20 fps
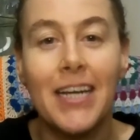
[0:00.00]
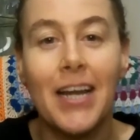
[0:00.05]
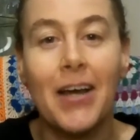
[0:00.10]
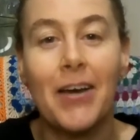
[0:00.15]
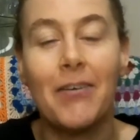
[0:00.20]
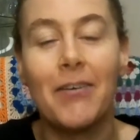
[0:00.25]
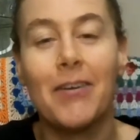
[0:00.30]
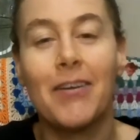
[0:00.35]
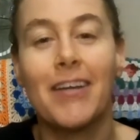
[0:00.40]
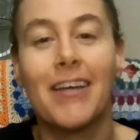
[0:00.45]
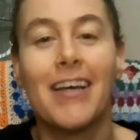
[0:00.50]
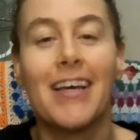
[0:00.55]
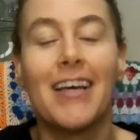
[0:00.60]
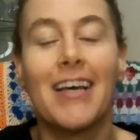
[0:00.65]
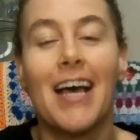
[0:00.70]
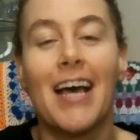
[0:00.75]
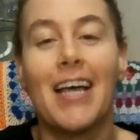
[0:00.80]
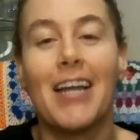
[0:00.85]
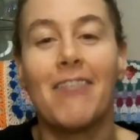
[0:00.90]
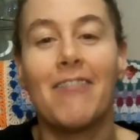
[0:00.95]
you know,
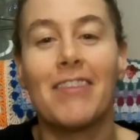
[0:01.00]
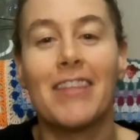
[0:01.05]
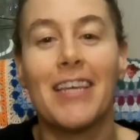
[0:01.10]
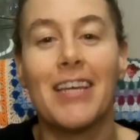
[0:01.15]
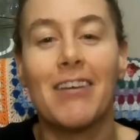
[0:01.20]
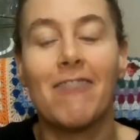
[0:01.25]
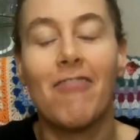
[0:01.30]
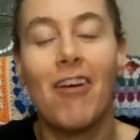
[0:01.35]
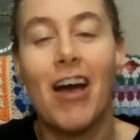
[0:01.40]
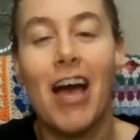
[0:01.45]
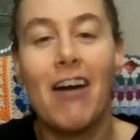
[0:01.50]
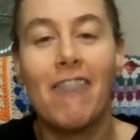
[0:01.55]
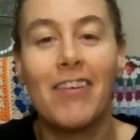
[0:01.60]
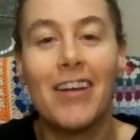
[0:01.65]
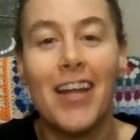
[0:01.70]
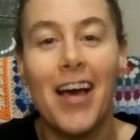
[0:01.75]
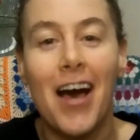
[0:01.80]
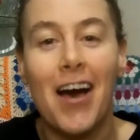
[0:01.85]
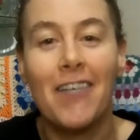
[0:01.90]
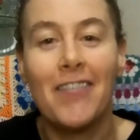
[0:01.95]
and everything. Might have
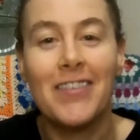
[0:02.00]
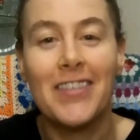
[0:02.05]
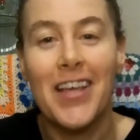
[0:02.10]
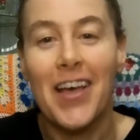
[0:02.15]
a laugh."